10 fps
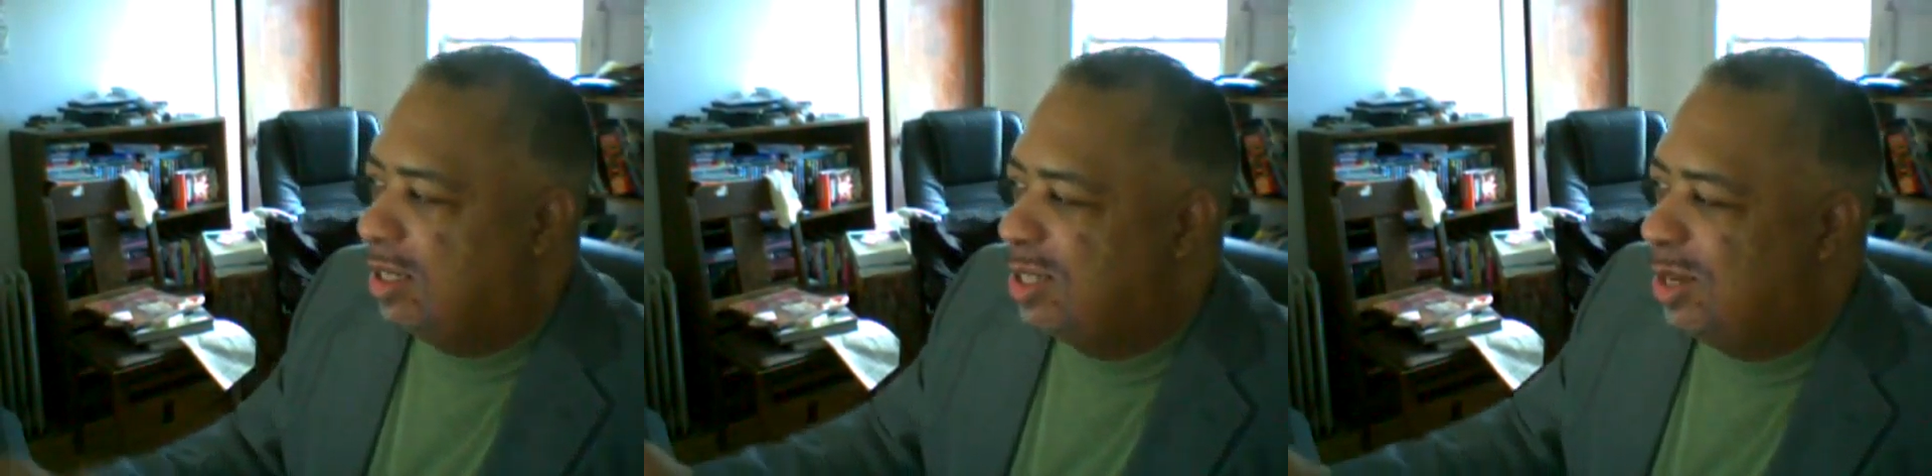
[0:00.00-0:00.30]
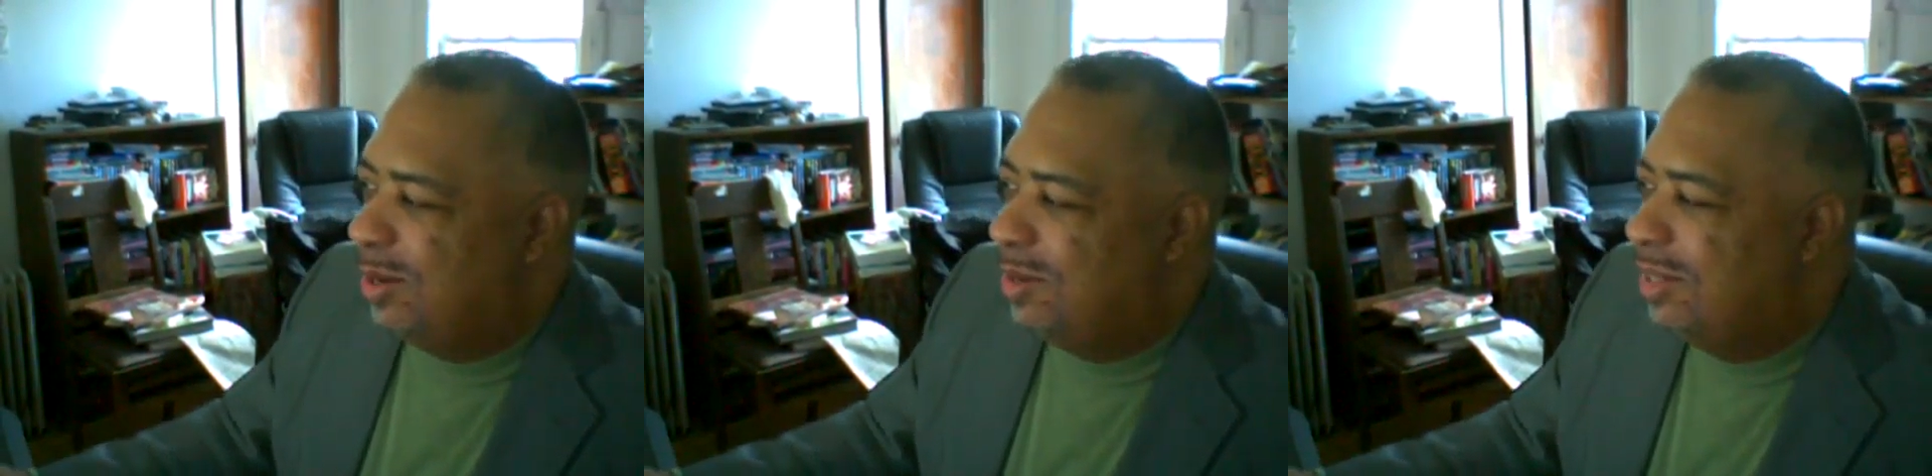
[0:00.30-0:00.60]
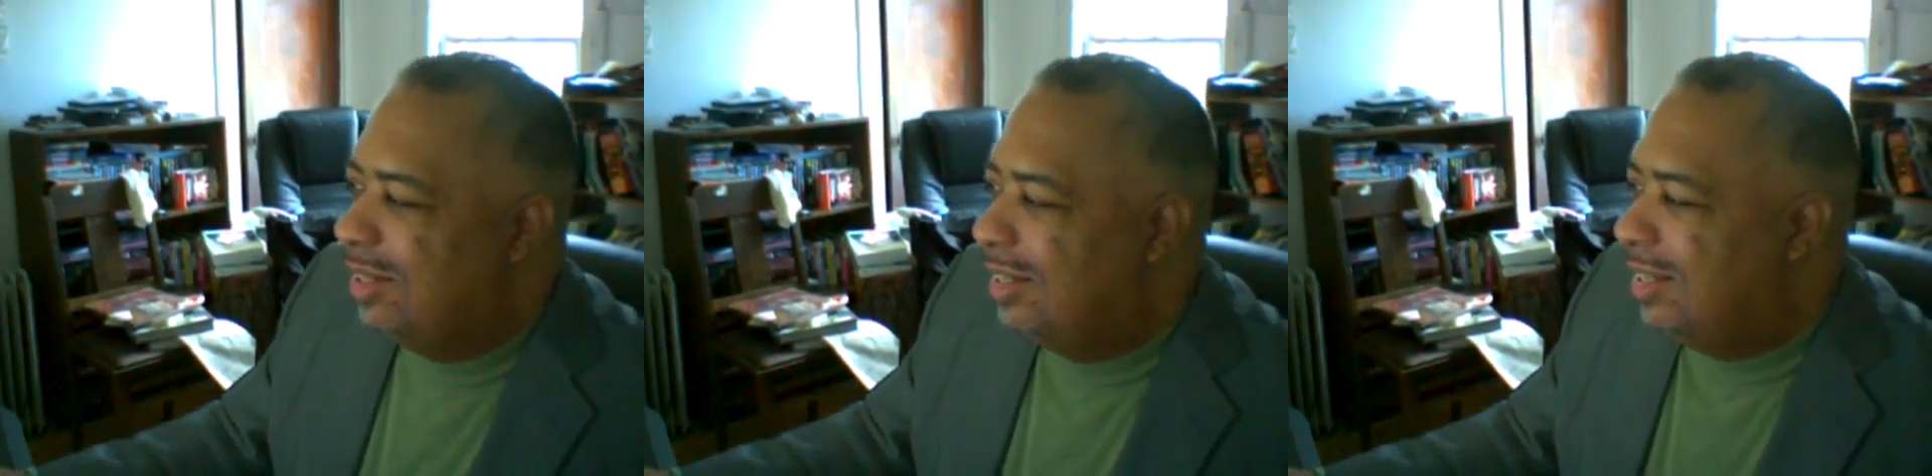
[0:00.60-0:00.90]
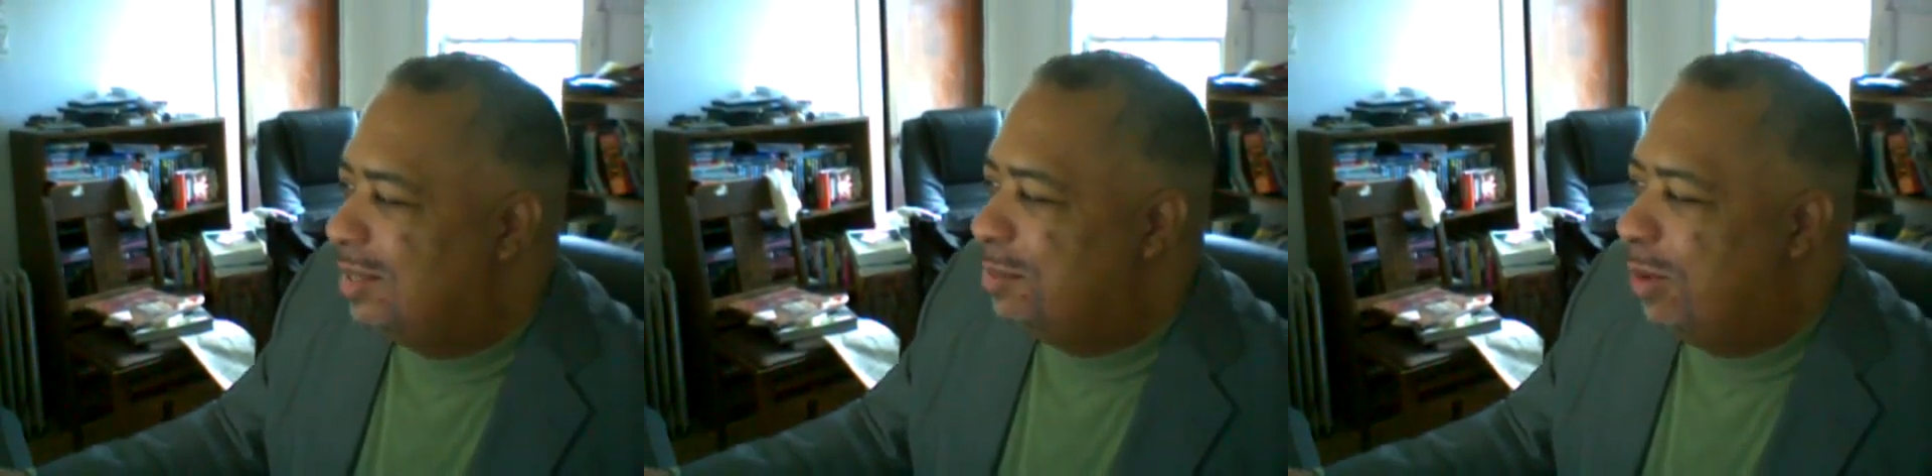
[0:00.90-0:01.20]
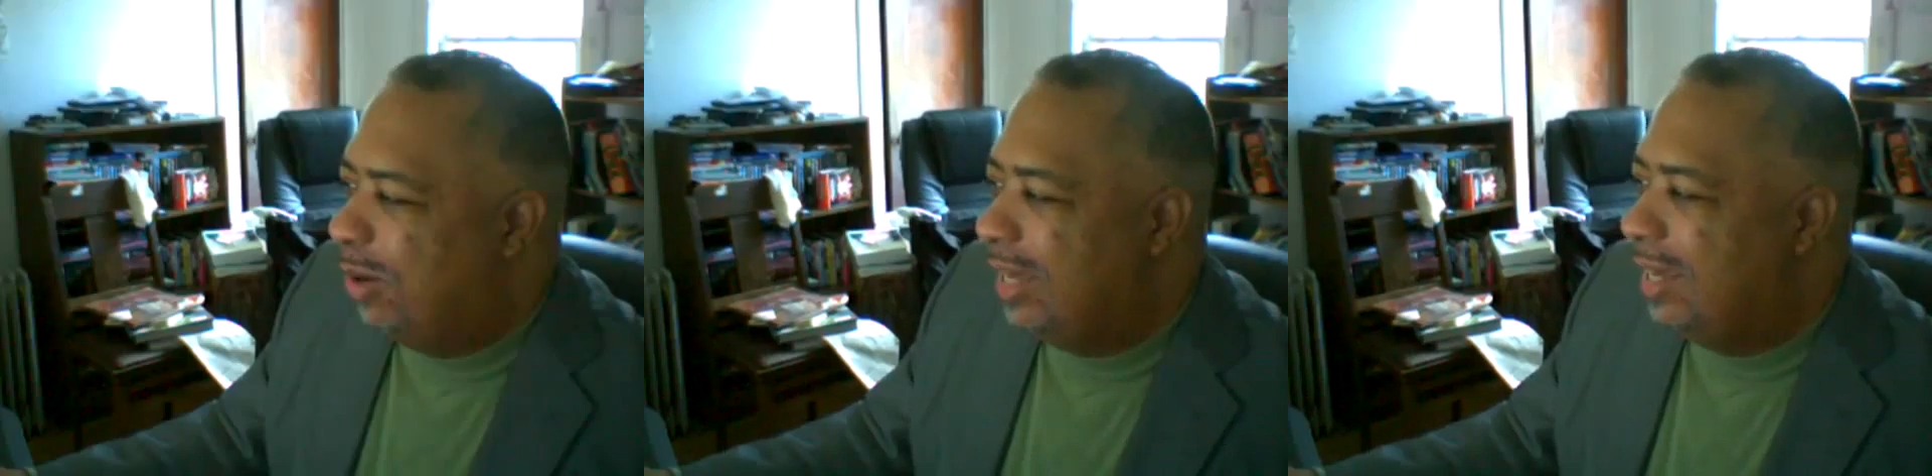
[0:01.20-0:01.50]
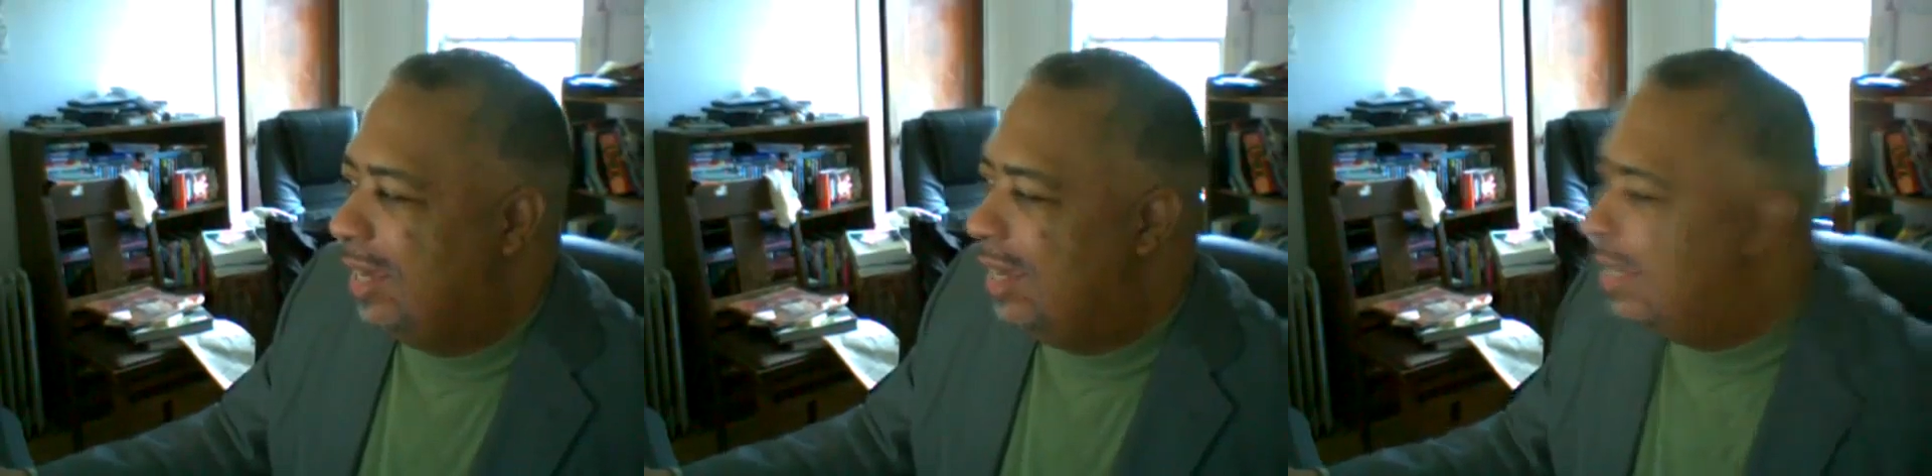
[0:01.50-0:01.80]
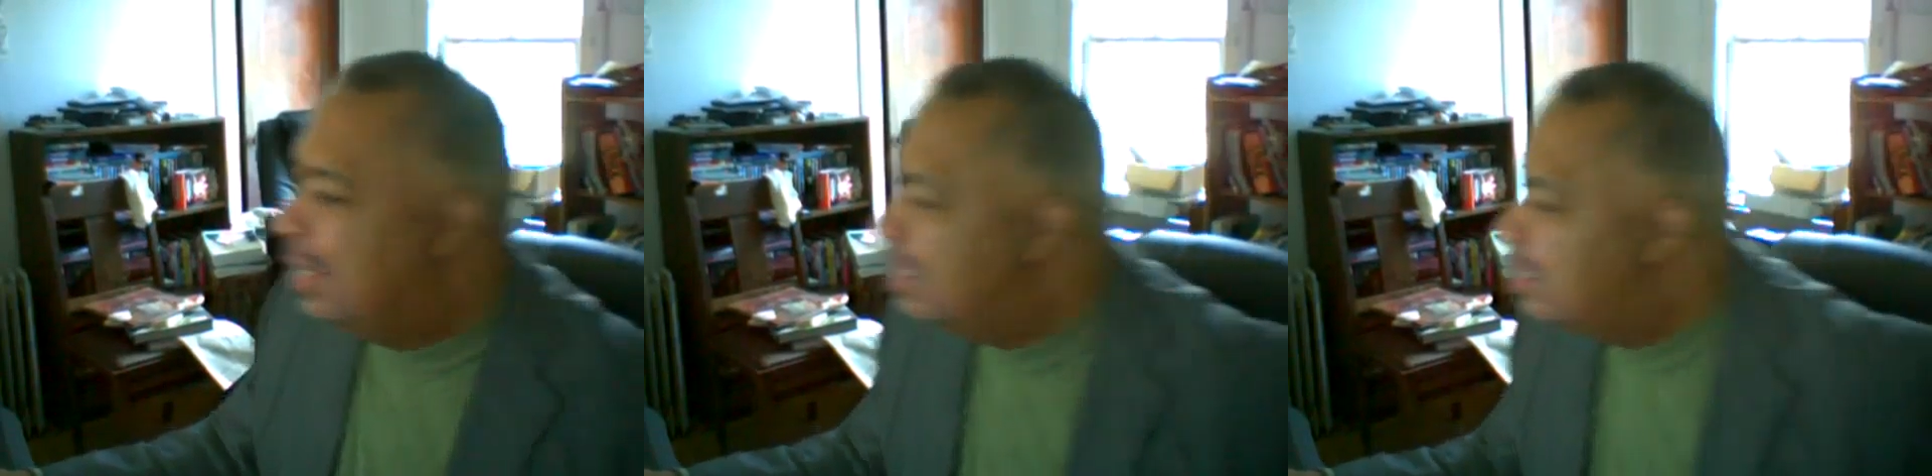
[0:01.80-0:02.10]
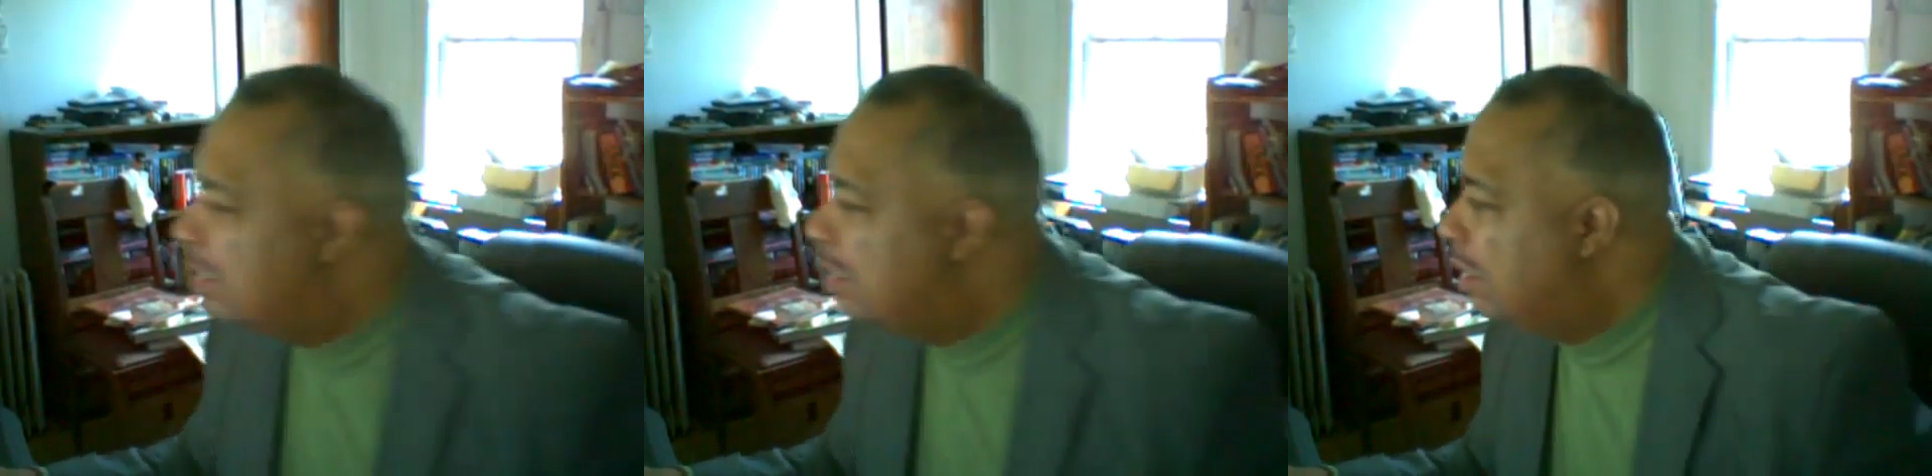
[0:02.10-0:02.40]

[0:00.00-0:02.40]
So the point is